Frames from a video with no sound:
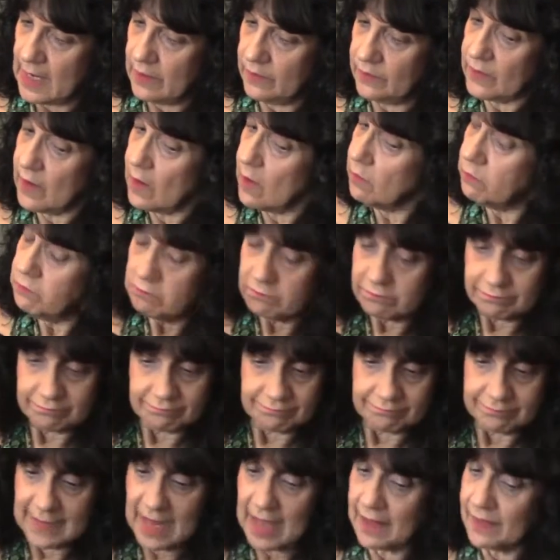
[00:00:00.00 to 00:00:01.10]
So,
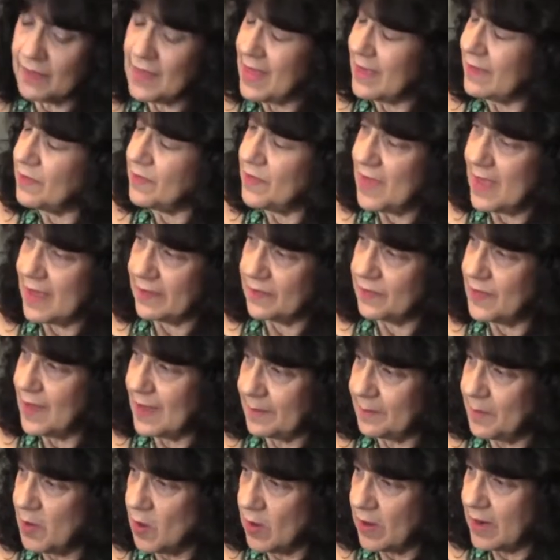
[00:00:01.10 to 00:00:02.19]
yeah,
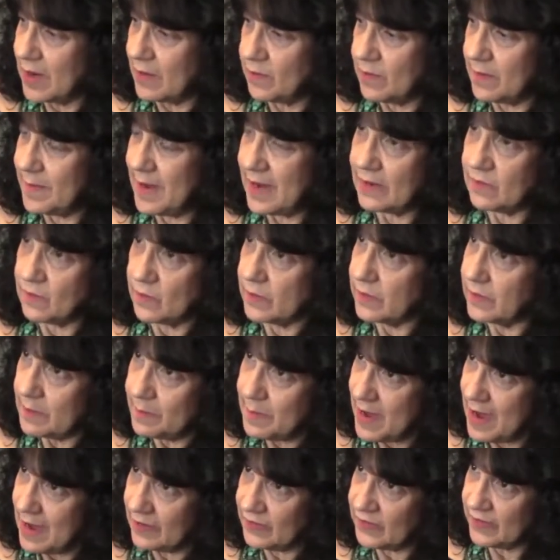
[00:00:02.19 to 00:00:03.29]
that part I remain really
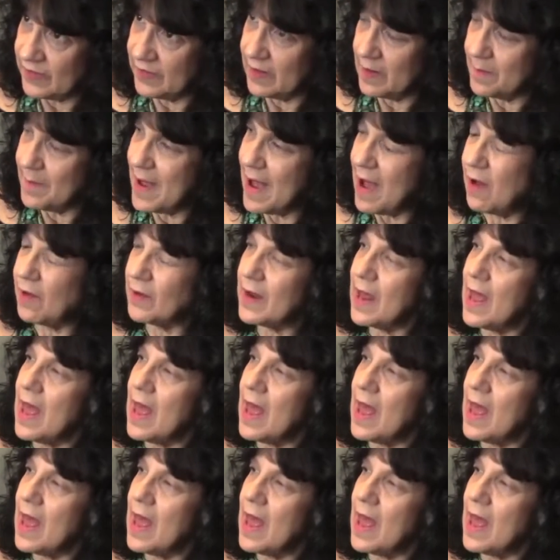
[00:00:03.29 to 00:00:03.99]
passionate about.